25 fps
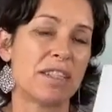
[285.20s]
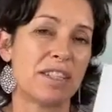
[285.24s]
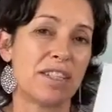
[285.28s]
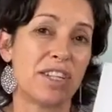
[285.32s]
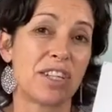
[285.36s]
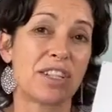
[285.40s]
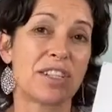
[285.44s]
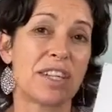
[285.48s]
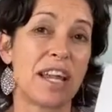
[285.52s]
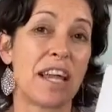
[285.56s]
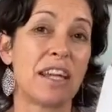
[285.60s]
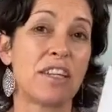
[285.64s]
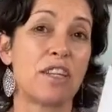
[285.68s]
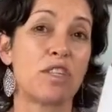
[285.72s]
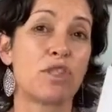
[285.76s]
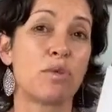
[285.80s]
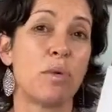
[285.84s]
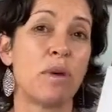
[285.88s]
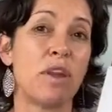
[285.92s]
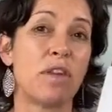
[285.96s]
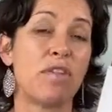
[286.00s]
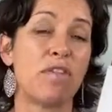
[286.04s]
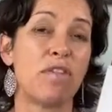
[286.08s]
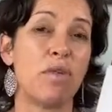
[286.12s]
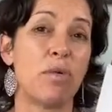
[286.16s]
just under
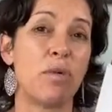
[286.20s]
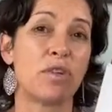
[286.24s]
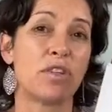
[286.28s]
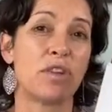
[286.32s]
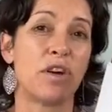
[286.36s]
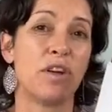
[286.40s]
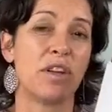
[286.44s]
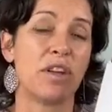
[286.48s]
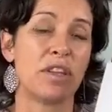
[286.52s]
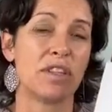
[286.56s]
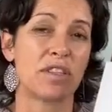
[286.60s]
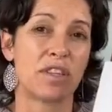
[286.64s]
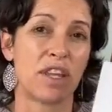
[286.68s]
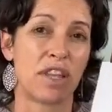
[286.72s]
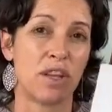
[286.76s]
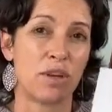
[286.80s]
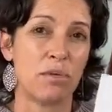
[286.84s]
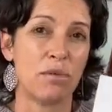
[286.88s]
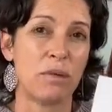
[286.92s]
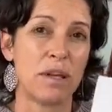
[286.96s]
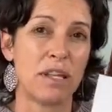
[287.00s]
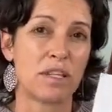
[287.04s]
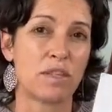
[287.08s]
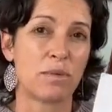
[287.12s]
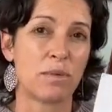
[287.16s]
$24. They're
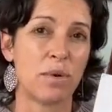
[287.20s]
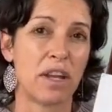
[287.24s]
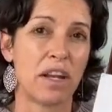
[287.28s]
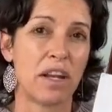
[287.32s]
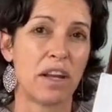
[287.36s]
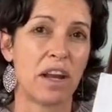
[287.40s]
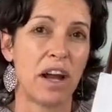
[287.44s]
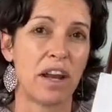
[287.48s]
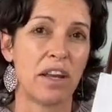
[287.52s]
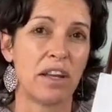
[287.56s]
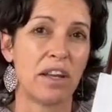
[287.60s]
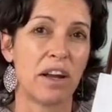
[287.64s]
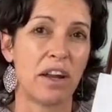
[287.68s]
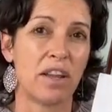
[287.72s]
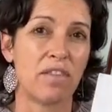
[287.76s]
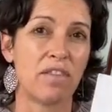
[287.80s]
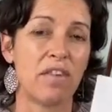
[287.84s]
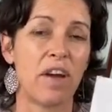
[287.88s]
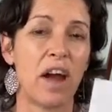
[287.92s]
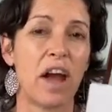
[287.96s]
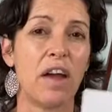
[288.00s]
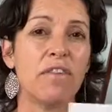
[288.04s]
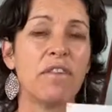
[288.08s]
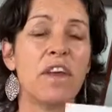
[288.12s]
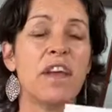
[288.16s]
normally
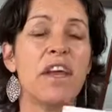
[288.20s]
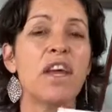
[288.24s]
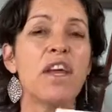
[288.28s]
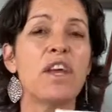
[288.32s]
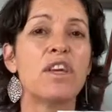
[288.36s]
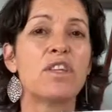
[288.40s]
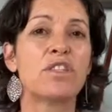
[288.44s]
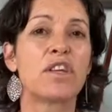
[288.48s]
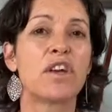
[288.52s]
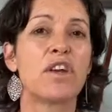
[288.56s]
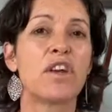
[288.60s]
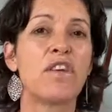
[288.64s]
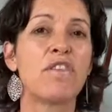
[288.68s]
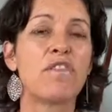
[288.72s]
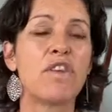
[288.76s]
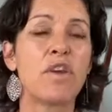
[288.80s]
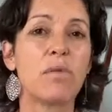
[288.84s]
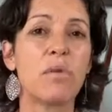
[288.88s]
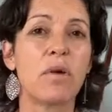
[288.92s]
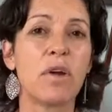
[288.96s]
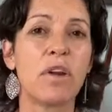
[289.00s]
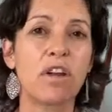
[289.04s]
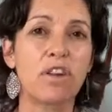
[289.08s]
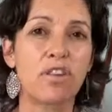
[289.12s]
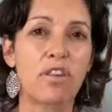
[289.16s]
$29.95. So if
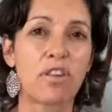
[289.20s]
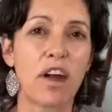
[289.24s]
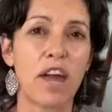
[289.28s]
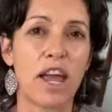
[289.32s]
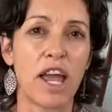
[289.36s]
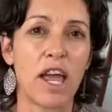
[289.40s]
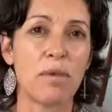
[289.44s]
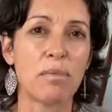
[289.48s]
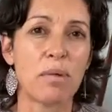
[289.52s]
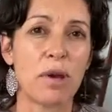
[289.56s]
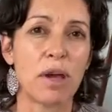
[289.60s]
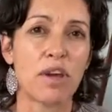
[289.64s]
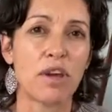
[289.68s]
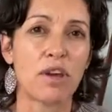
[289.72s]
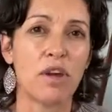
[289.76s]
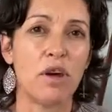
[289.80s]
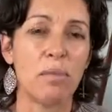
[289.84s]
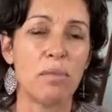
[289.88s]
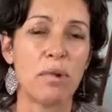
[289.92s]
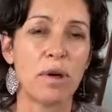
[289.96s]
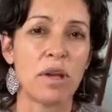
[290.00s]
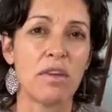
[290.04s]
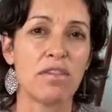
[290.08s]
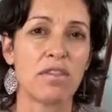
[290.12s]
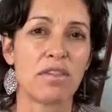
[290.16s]
you want to grab a
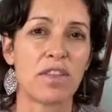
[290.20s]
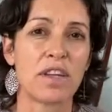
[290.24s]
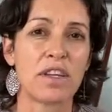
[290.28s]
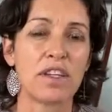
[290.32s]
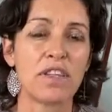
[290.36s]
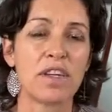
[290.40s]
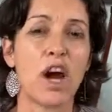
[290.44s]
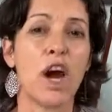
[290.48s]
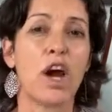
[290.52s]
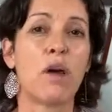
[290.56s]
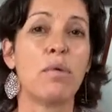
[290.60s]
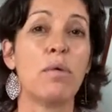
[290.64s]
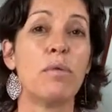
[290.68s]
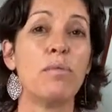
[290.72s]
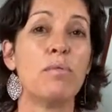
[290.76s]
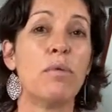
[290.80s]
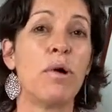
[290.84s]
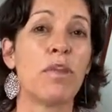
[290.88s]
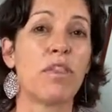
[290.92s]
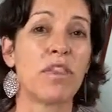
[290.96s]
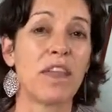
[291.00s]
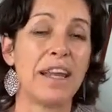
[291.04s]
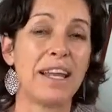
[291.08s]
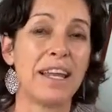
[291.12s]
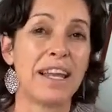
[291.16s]
copy of this, I will
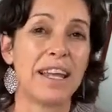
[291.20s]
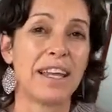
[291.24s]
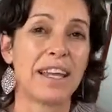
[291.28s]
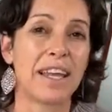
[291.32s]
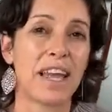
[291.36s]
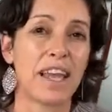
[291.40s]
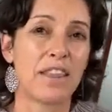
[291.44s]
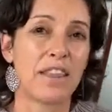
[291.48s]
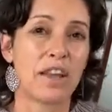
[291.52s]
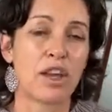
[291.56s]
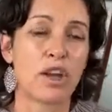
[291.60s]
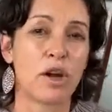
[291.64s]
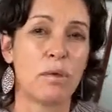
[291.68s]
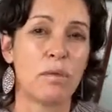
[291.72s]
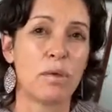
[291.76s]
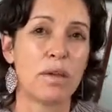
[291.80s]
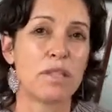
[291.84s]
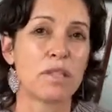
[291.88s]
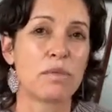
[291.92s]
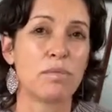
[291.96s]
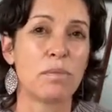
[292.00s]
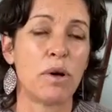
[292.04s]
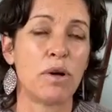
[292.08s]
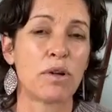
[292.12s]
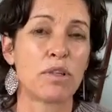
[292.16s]
put the link in the
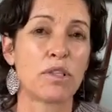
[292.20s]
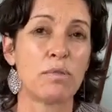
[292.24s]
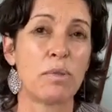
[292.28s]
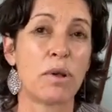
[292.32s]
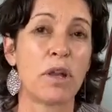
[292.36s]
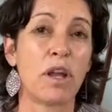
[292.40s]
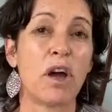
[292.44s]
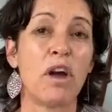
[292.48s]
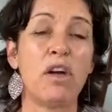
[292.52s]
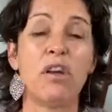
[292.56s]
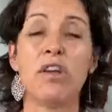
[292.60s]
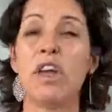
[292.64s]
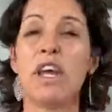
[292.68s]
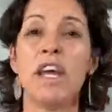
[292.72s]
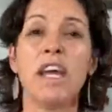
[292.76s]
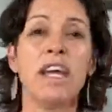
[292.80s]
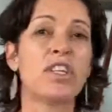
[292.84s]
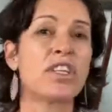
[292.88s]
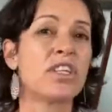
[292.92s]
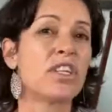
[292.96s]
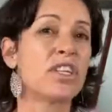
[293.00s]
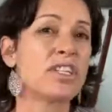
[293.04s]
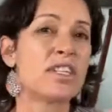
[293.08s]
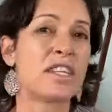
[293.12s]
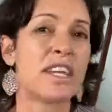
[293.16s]
comments box below.
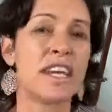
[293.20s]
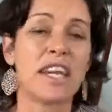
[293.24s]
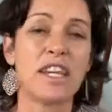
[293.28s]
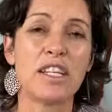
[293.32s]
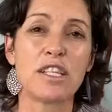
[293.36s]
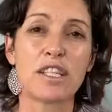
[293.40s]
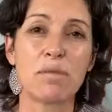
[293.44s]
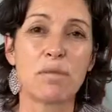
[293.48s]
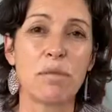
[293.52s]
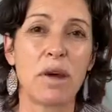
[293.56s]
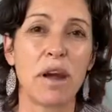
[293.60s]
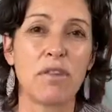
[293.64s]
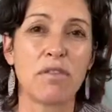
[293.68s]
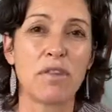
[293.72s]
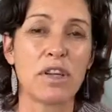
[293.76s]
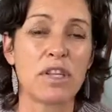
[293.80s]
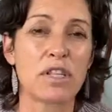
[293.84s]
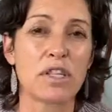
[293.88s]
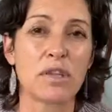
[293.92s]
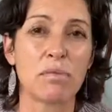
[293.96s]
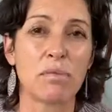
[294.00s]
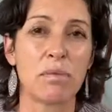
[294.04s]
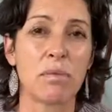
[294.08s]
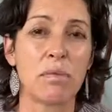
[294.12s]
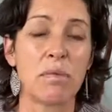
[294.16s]
Just head to my
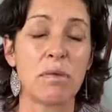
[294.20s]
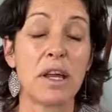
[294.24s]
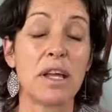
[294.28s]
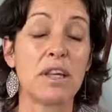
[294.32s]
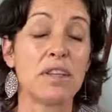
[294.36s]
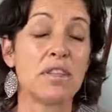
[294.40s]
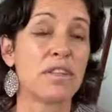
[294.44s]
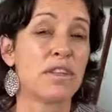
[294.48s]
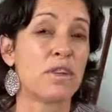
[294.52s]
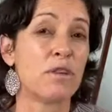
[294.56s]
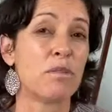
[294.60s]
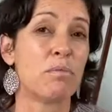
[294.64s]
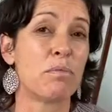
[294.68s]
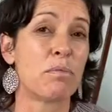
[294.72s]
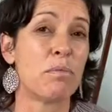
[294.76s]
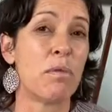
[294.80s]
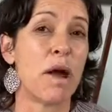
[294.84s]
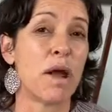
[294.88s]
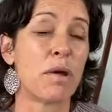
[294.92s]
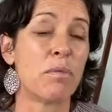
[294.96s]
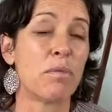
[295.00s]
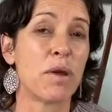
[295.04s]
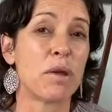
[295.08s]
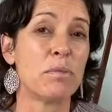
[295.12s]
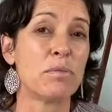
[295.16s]

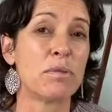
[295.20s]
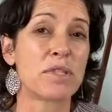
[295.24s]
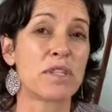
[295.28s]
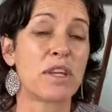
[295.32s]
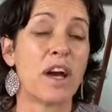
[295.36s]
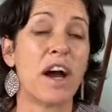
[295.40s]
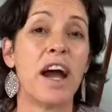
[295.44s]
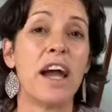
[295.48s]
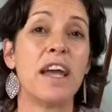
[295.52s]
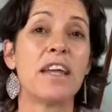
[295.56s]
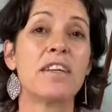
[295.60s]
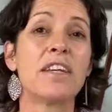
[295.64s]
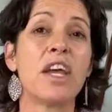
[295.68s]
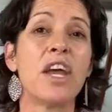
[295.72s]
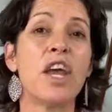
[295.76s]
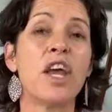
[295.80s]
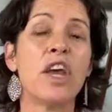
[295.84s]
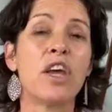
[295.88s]
website,